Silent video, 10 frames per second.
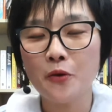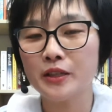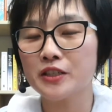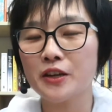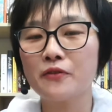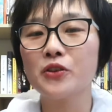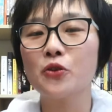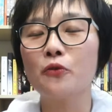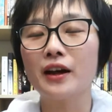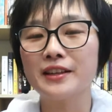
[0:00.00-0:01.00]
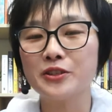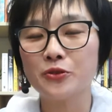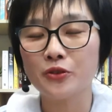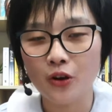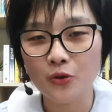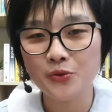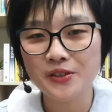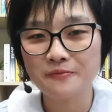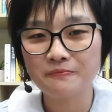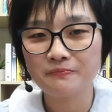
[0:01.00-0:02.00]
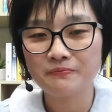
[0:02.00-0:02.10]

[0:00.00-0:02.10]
with achieving your financial goals.